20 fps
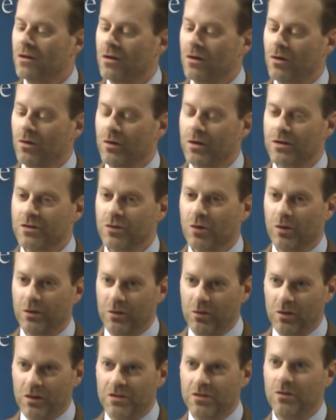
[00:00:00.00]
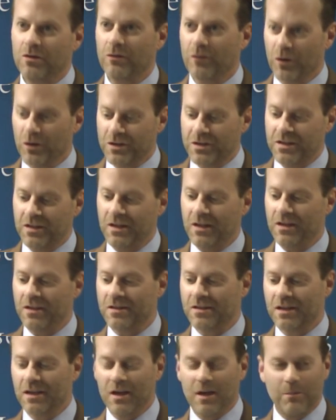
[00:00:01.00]
who controlled US
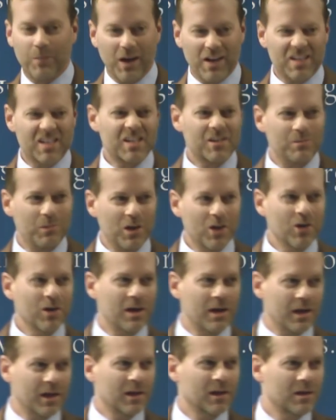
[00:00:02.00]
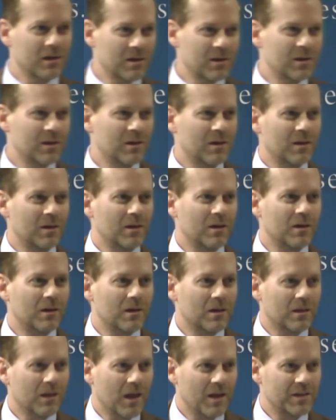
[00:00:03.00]
universities by smearing
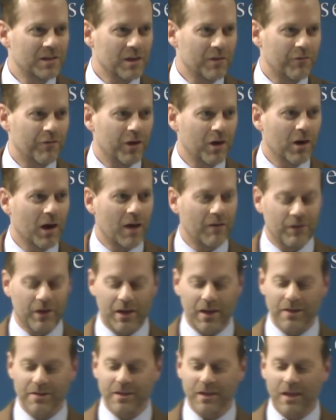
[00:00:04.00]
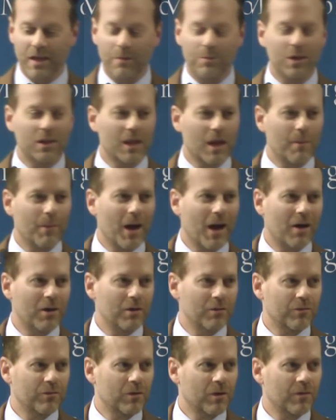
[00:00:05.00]
laissez faire advocates and keeping them out
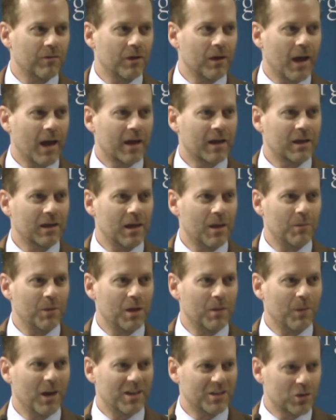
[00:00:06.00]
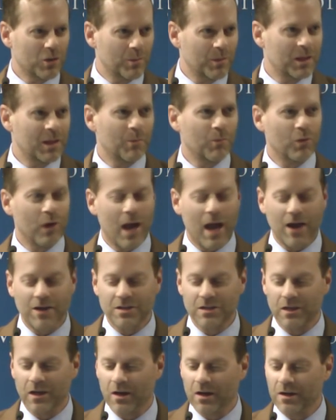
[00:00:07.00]
of, of academia by terming them
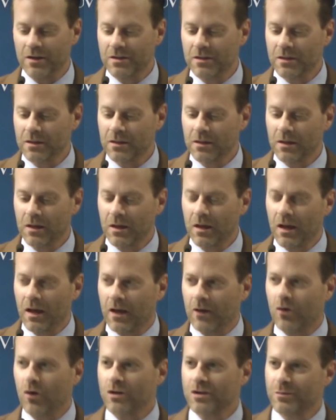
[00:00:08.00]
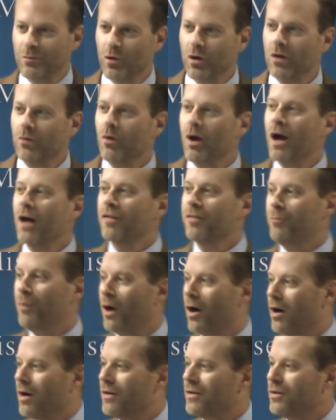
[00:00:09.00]
reactionaries. And of course, Murray
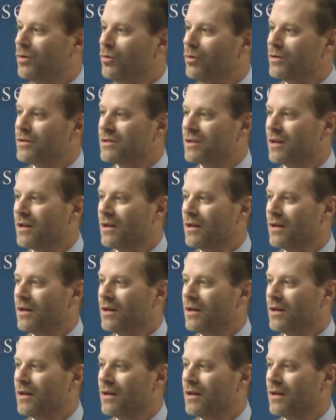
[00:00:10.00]
Rothbard, who was